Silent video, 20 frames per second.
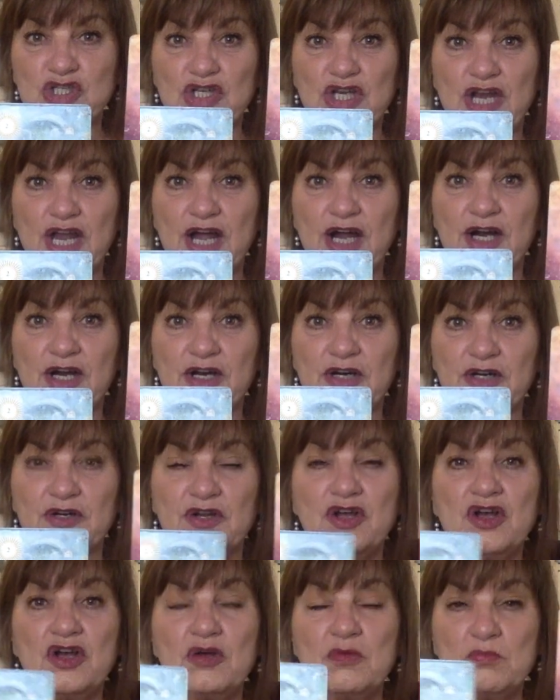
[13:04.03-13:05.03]
you learn
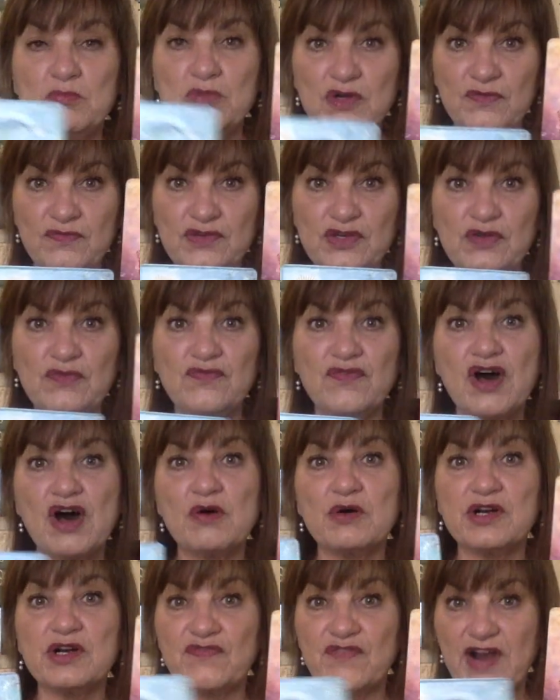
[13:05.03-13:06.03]
move you
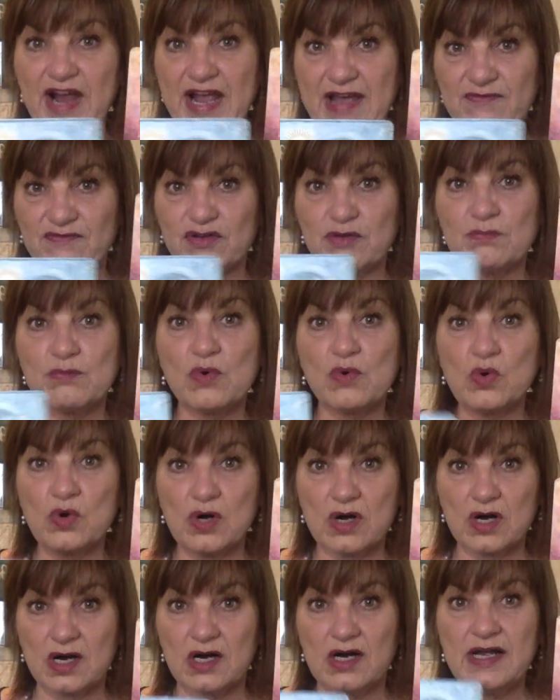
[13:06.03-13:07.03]
forward
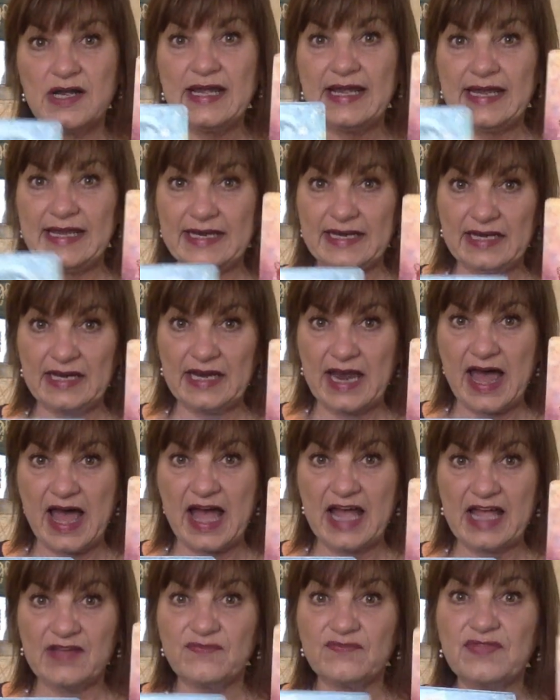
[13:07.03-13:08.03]
forevermore in
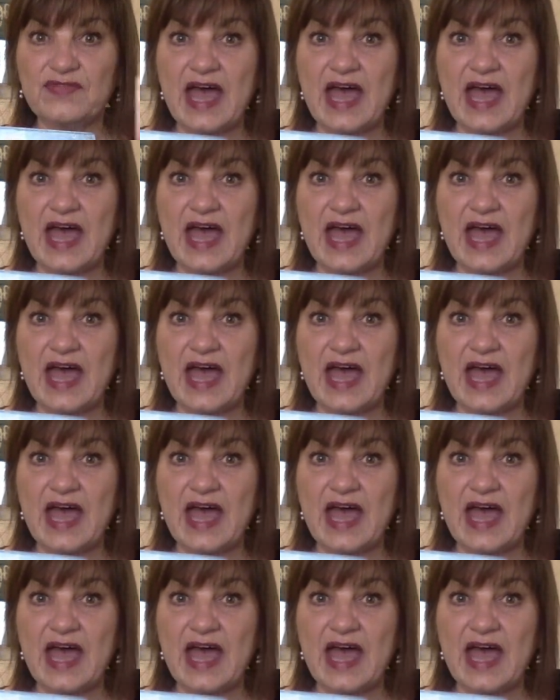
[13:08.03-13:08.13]
life.